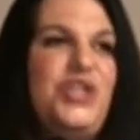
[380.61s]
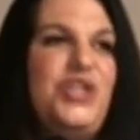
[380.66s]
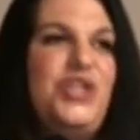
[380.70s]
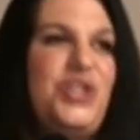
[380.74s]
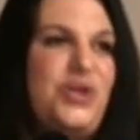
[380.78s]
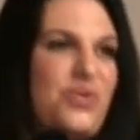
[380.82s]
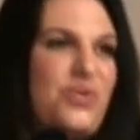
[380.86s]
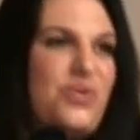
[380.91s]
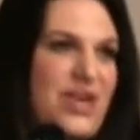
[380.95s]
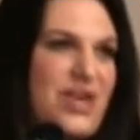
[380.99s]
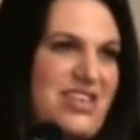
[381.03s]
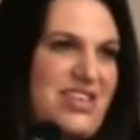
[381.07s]
When
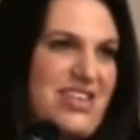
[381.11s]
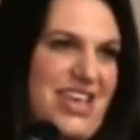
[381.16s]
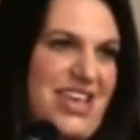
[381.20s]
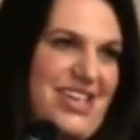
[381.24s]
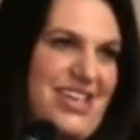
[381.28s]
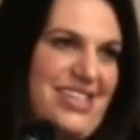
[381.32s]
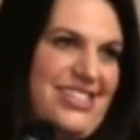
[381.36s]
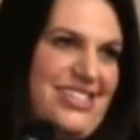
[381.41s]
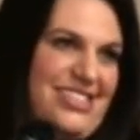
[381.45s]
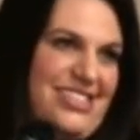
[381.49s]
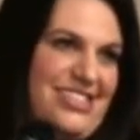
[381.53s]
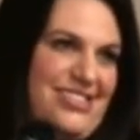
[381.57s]
you're a
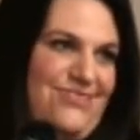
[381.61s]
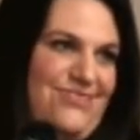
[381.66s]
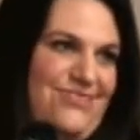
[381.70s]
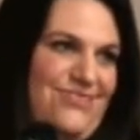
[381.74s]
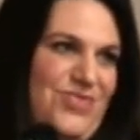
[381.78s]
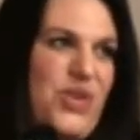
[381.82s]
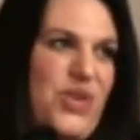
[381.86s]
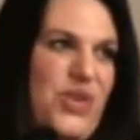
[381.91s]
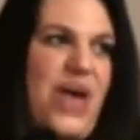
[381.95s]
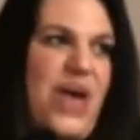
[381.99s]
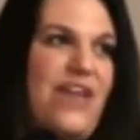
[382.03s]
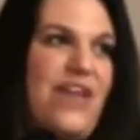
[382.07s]
witness,
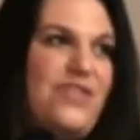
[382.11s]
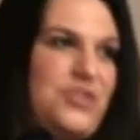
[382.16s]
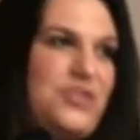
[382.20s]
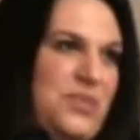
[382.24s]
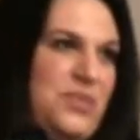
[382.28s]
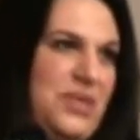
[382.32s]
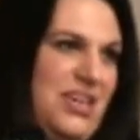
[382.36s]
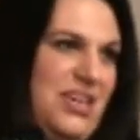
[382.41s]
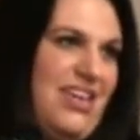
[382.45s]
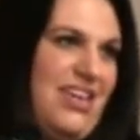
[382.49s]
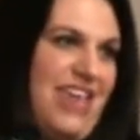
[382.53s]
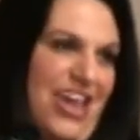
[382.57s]
you have
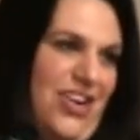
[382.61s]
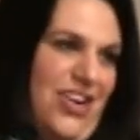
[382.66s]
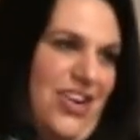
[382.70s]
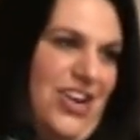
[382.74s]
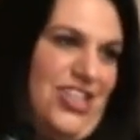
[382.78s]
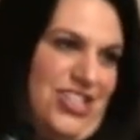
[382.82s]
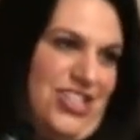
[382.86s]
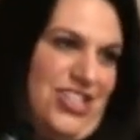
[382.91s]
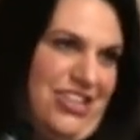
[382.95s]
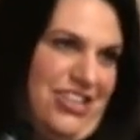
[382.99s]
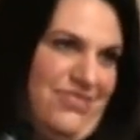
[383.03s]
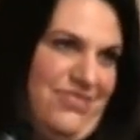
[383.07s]
to be in
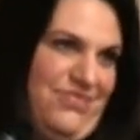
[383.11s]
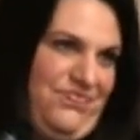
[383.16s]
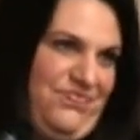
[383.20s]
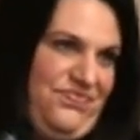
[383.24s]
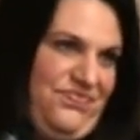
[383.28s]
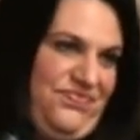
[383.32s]
character.